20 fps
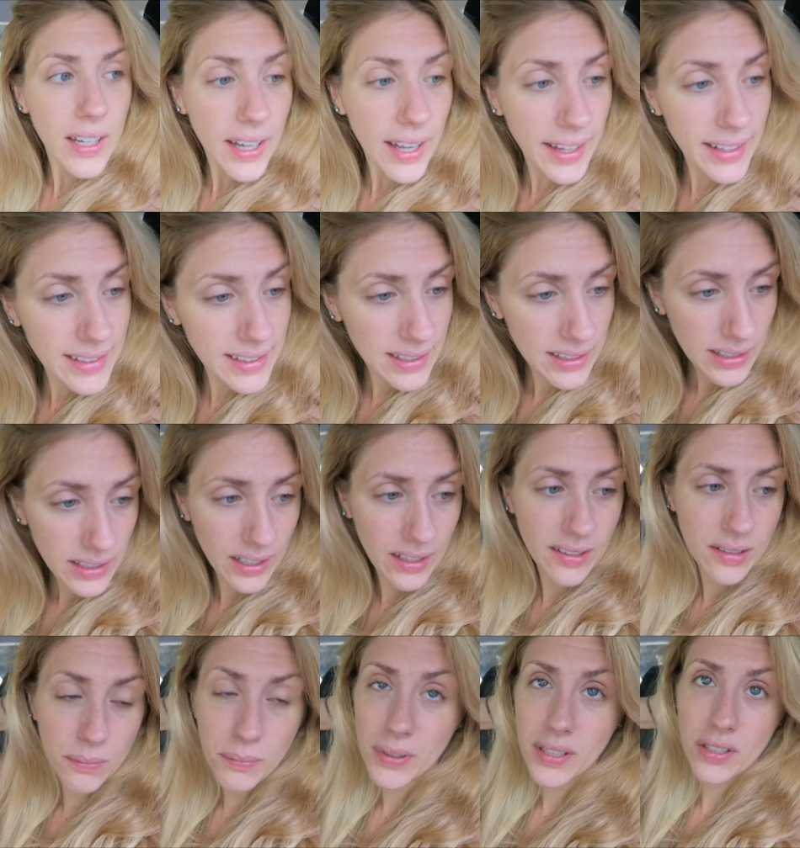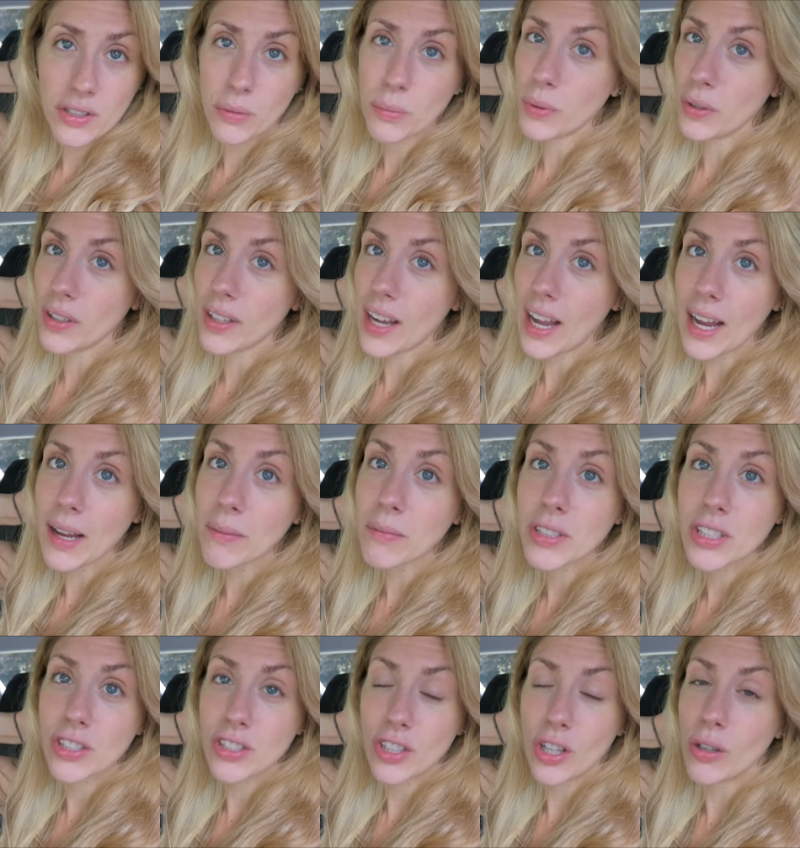It's, it's miserable. I am
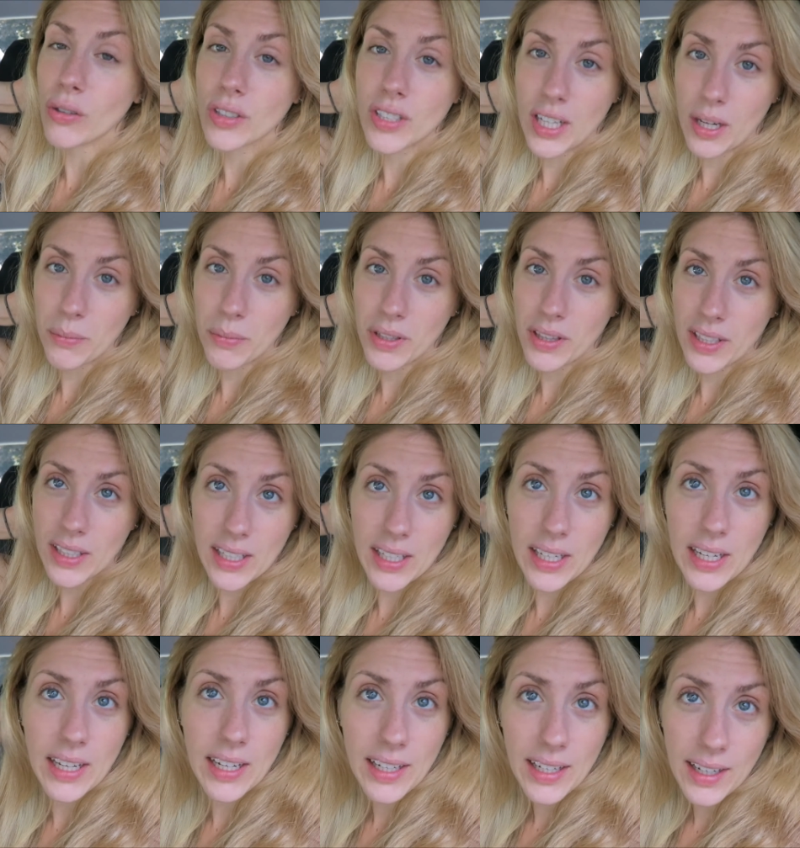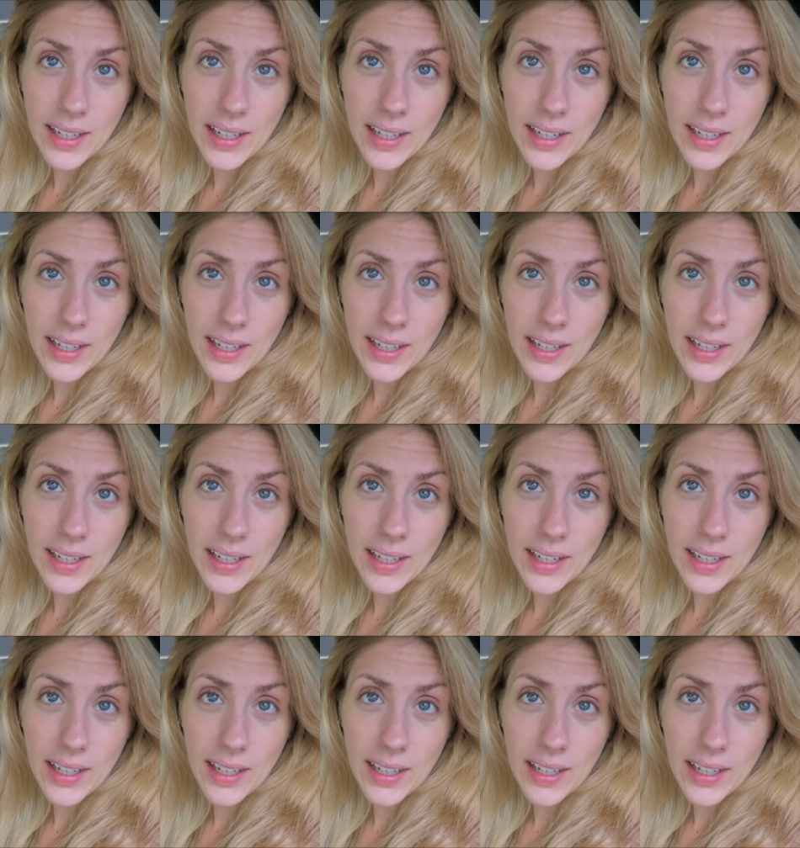so done with the heat.